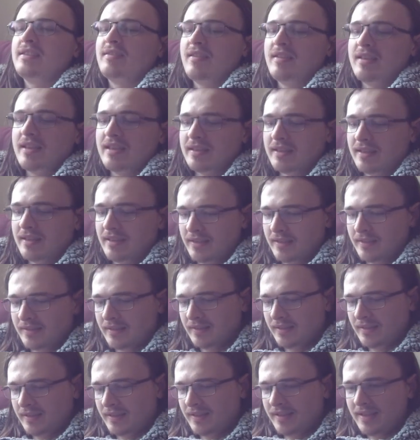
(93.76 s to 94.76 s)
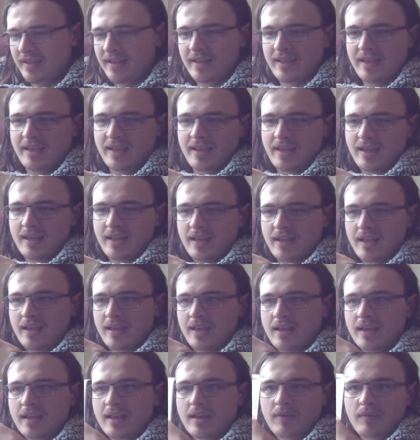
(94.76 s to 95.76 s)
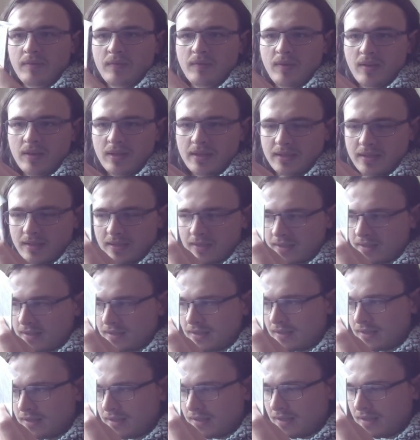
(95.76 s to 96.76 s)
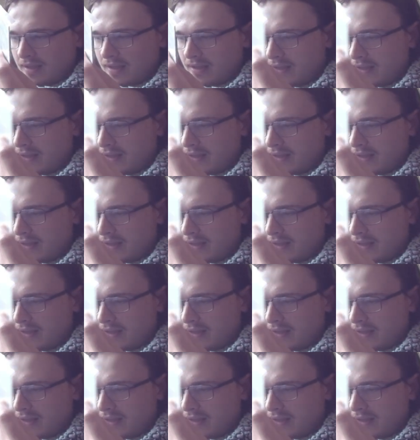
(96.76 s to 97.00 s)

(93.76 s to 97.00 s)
it. Uh, we've got this this